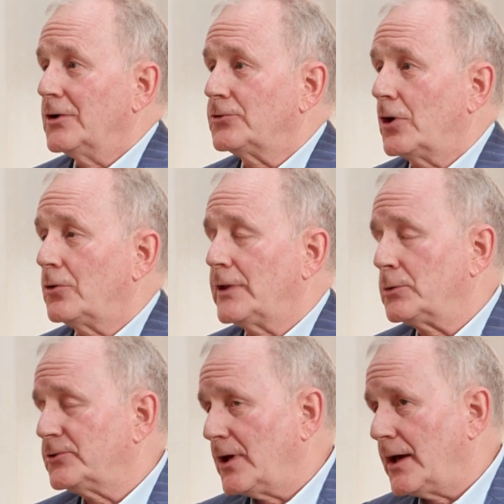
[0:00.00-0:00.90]
So they
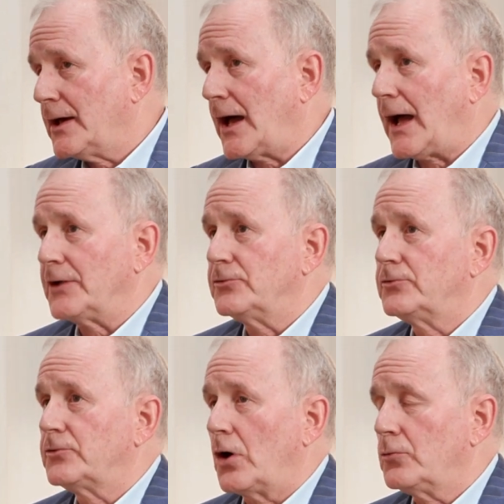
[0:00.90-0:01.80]
would say, I
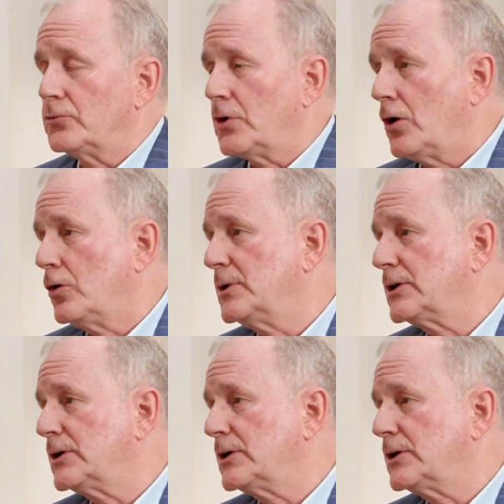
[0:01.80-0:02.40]
don't know,